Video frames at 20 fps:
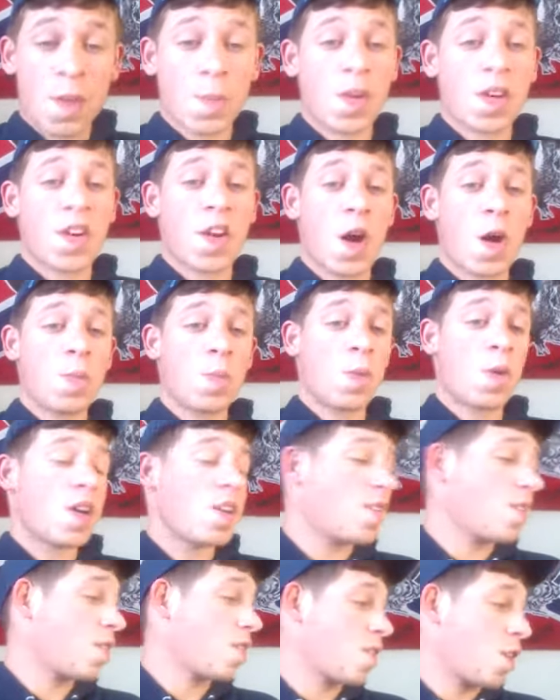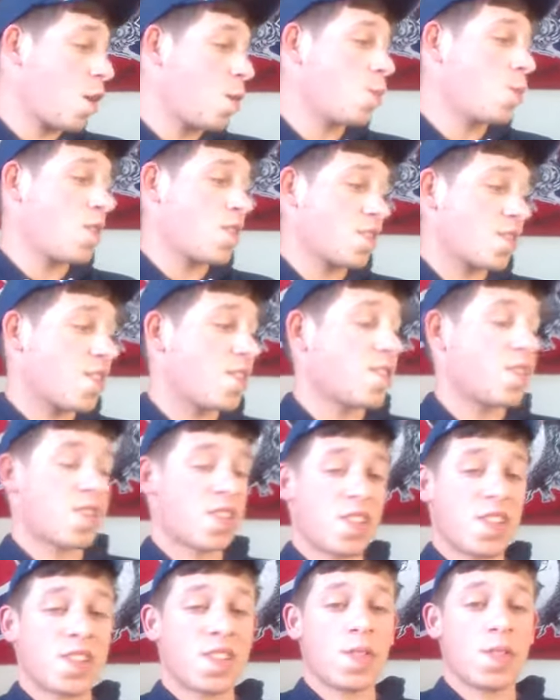Same with Coke whiskey. Coke whiskey is a
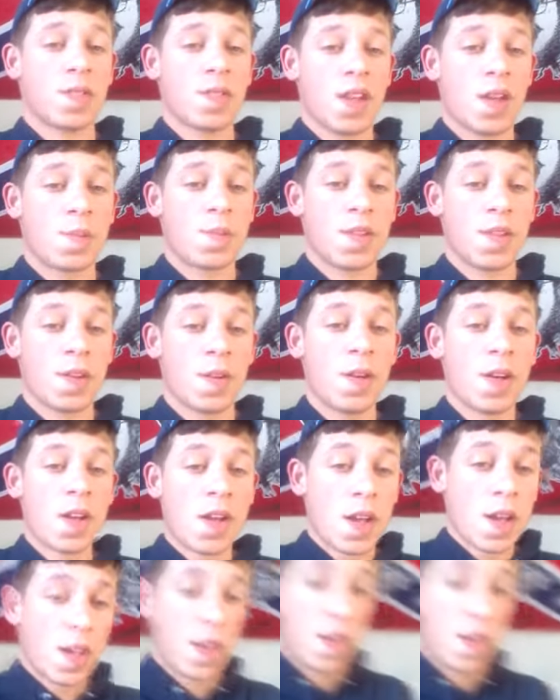seasonal dip too.